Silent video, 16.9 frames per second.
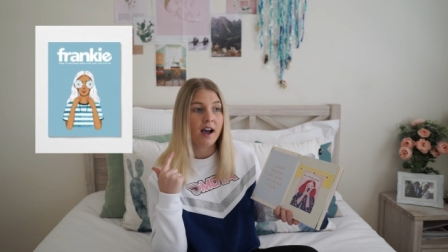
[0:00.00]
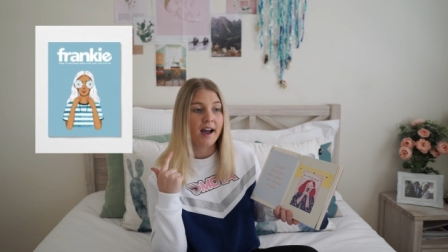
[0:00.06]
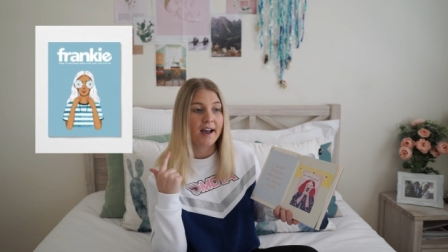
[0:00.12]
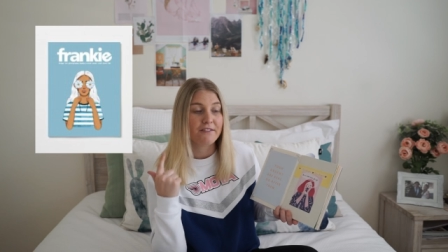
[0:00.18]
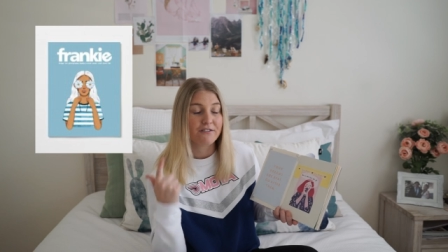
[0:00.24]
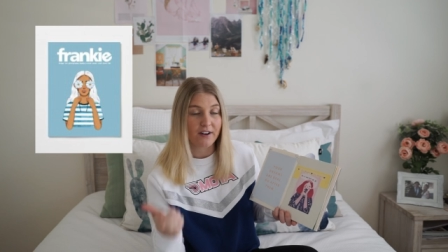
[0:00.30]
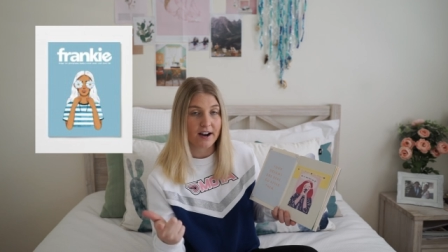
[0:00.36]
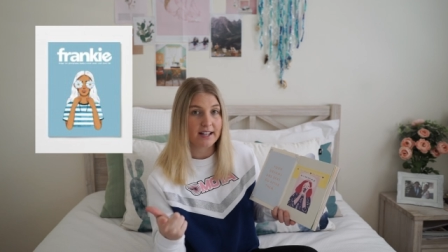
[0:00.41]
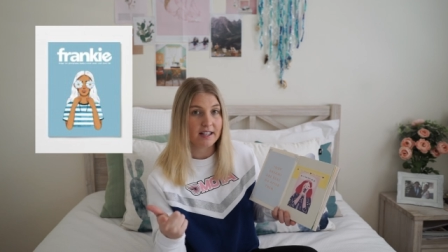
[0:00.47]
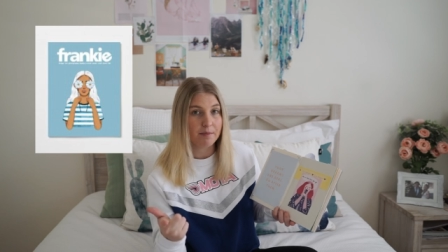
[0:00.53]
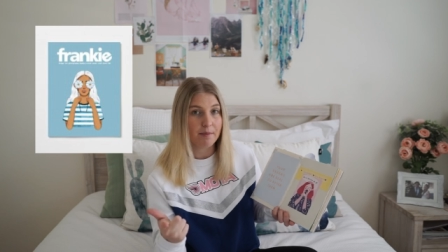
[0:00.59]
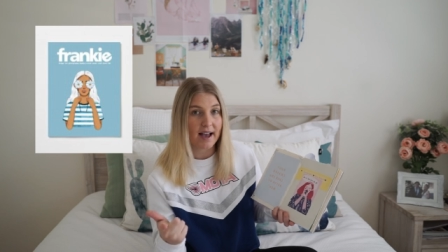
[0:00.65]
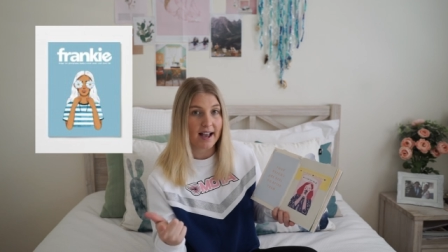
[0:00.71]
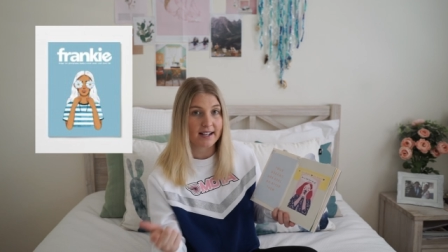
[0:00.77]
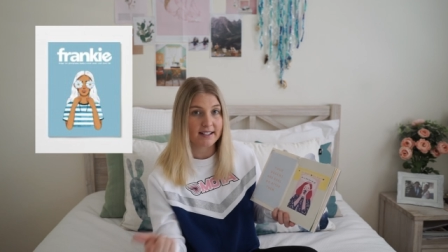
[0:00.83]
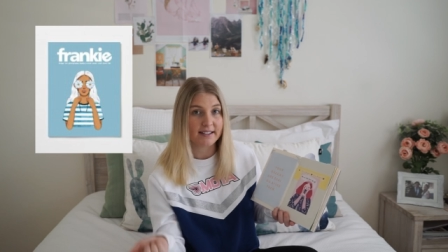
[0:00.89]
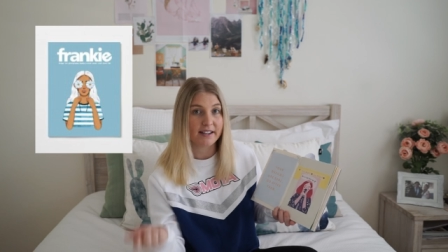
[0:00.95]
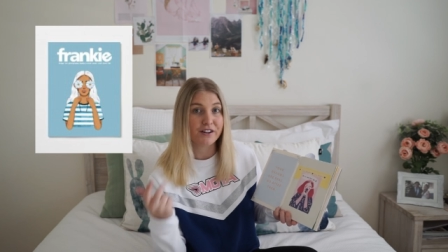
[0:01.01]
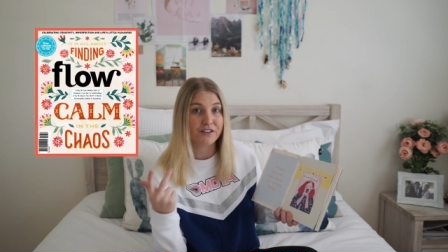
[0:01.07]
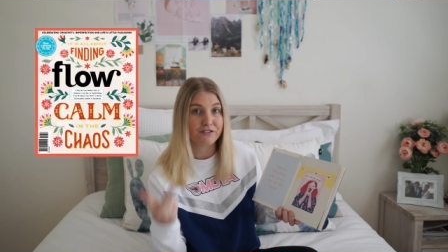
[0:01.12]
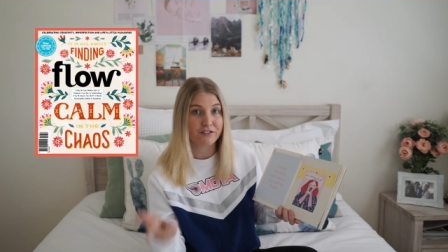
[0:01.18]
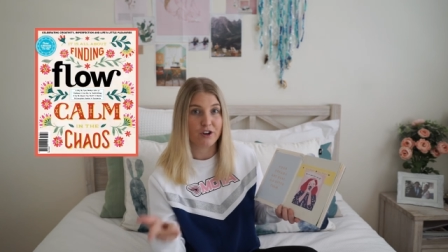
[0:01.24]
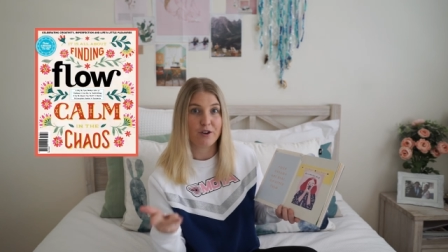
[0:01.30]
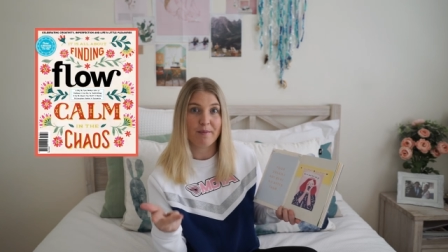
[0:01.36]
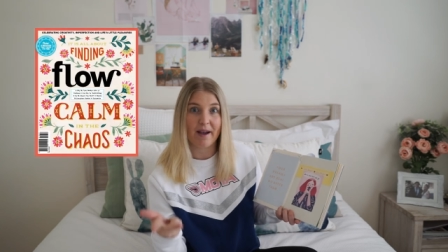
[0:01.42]
Frankie magazine or
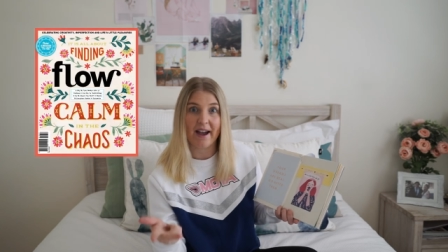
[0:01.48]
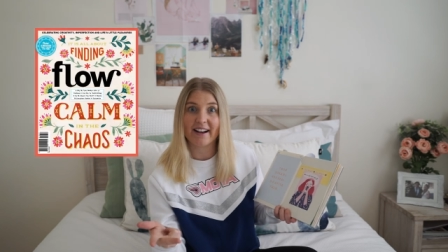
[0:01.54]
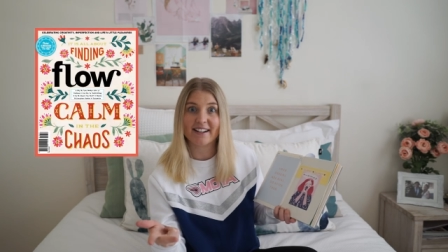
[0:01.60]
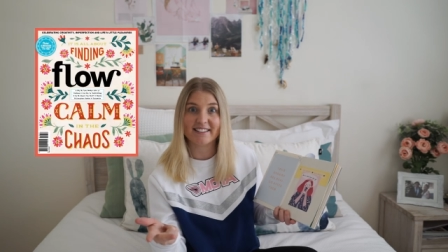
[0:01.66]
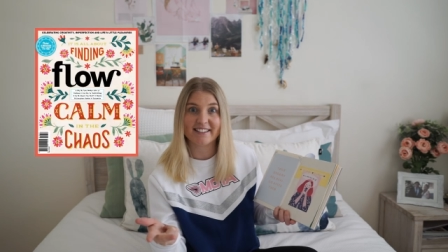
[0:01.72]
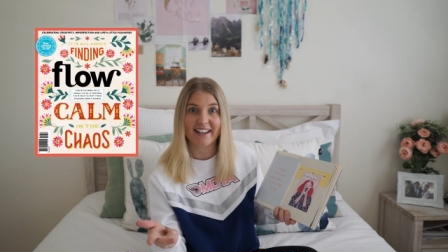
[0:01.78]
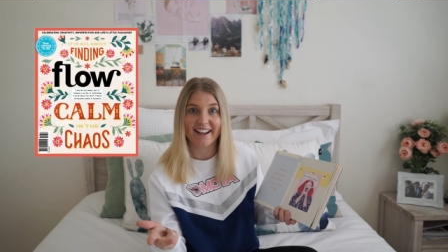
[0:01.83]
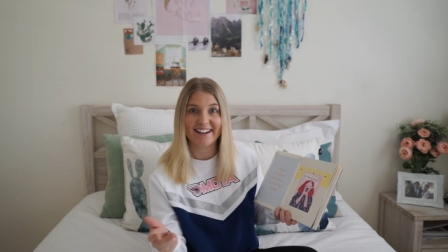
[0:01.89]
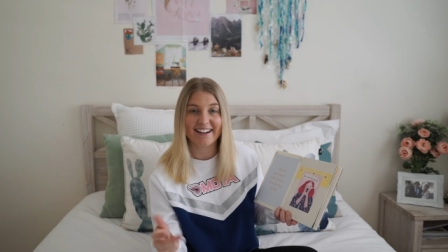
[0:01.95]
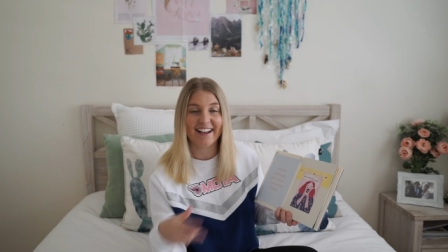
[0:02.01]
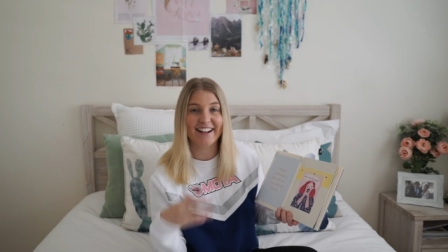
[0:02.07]
Flow magazine.